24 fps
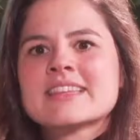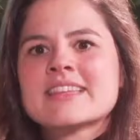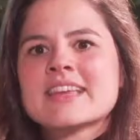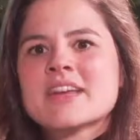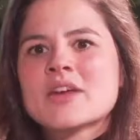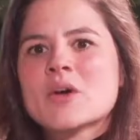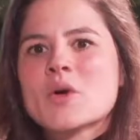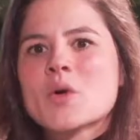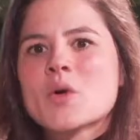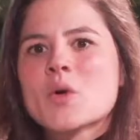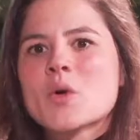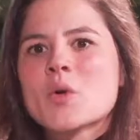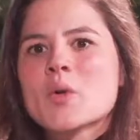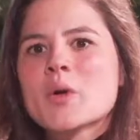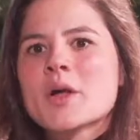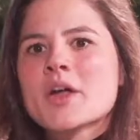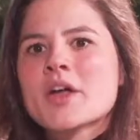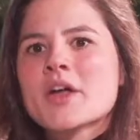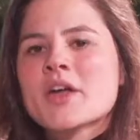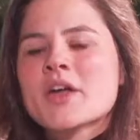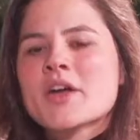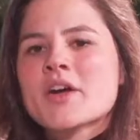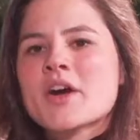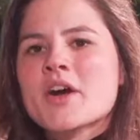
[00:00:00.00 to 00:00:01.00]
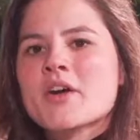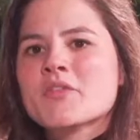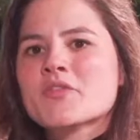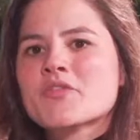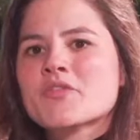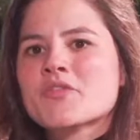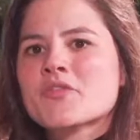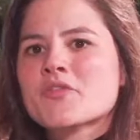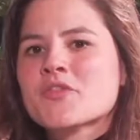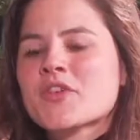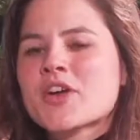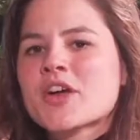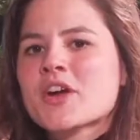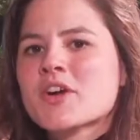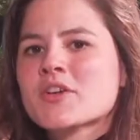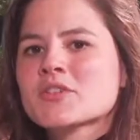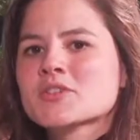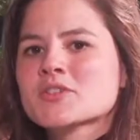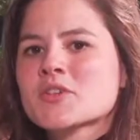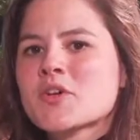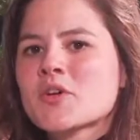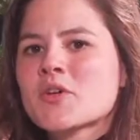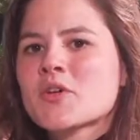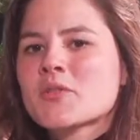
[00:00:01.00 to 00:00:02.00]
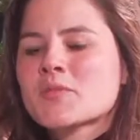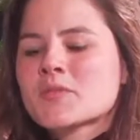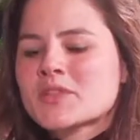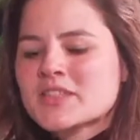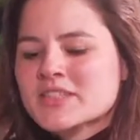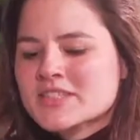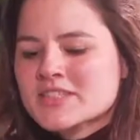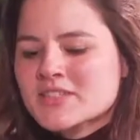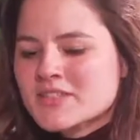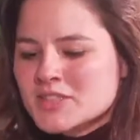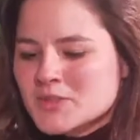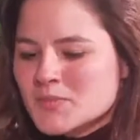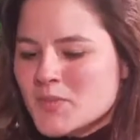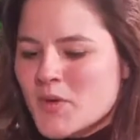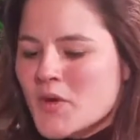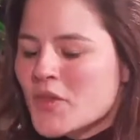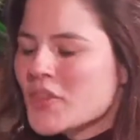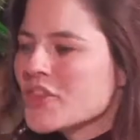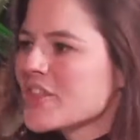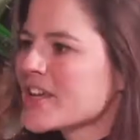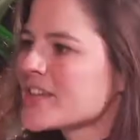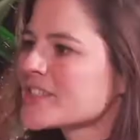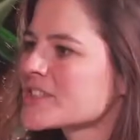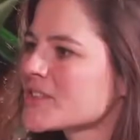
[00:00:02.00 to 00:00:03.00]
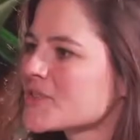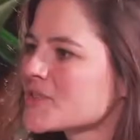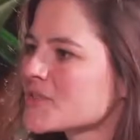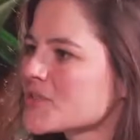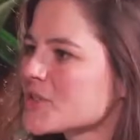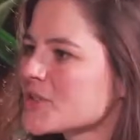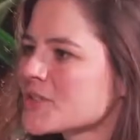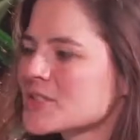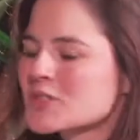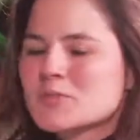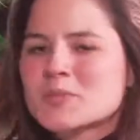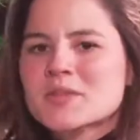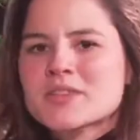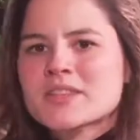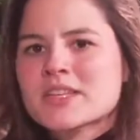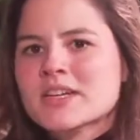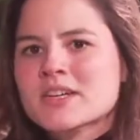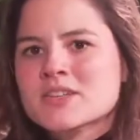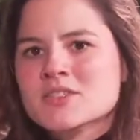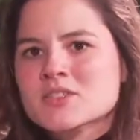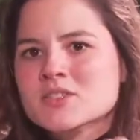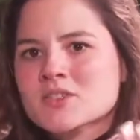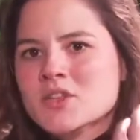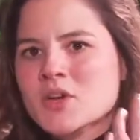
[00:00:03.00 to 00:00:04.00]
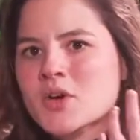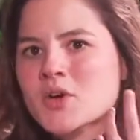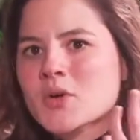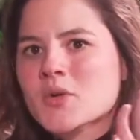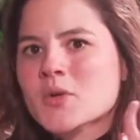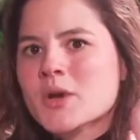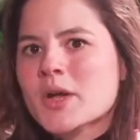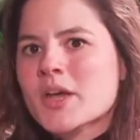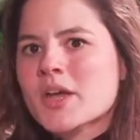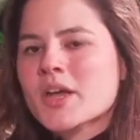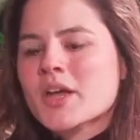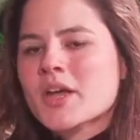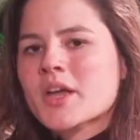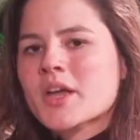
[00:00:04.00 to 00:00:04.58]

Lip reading: they all are so these are small things, of course, but they are so